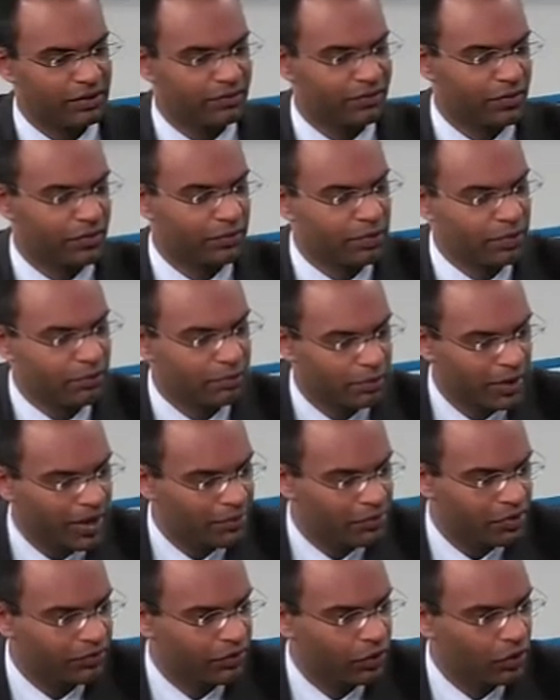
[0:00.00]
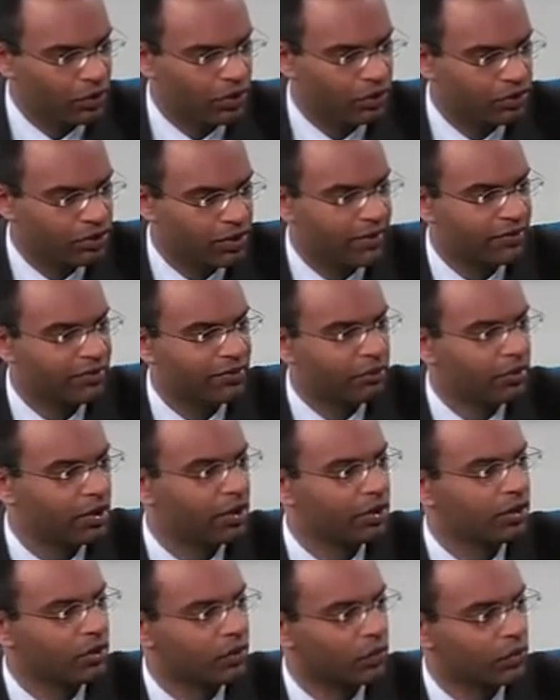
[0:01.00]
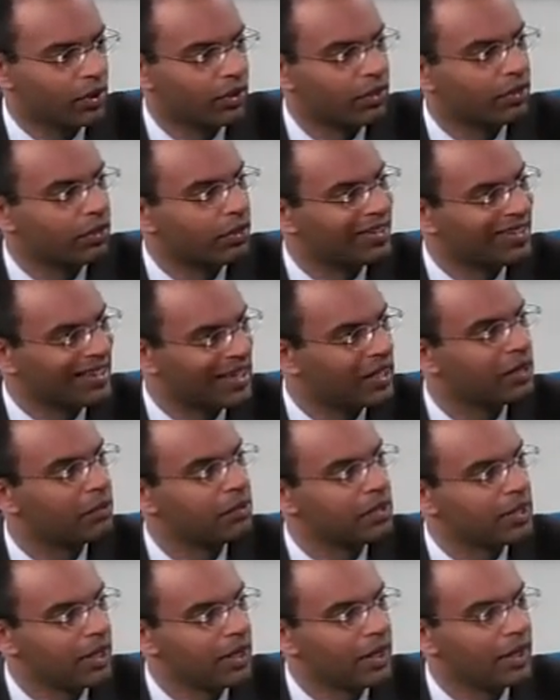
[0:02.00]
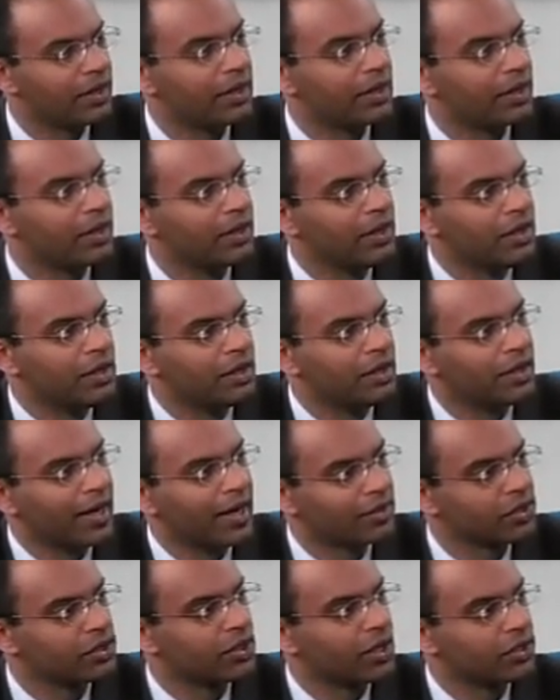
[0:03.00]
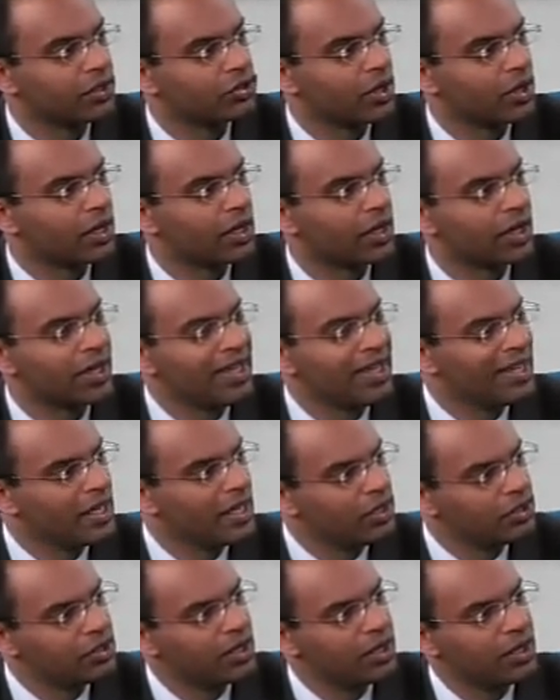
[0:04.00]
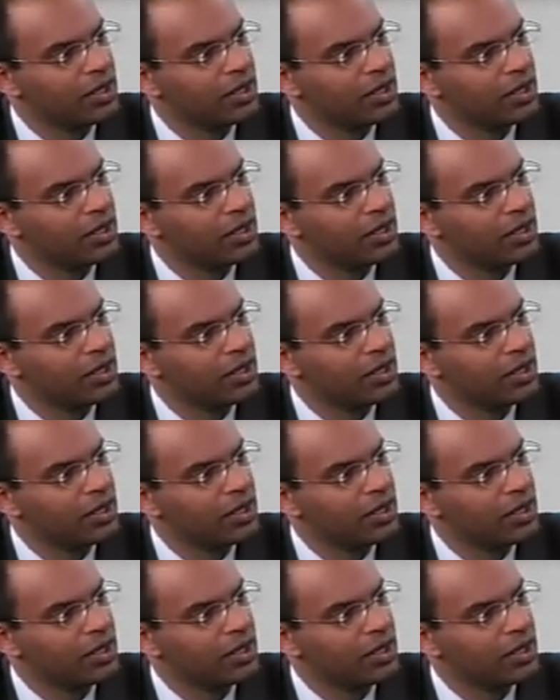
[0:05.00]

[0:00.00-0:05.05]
for perhaps the viewer who's not familiar with the data behind exercise training, is it